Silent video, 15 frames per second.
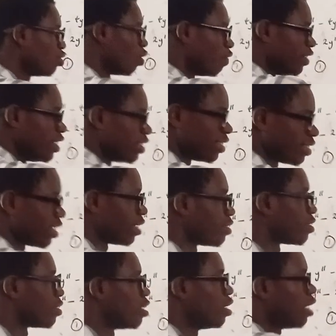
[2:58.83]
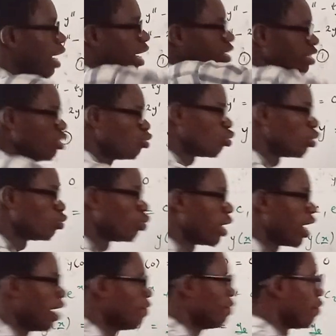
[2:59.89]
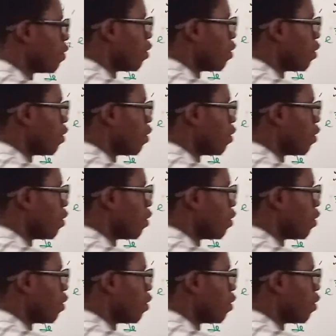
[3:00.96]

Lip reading: of this set. And this one we have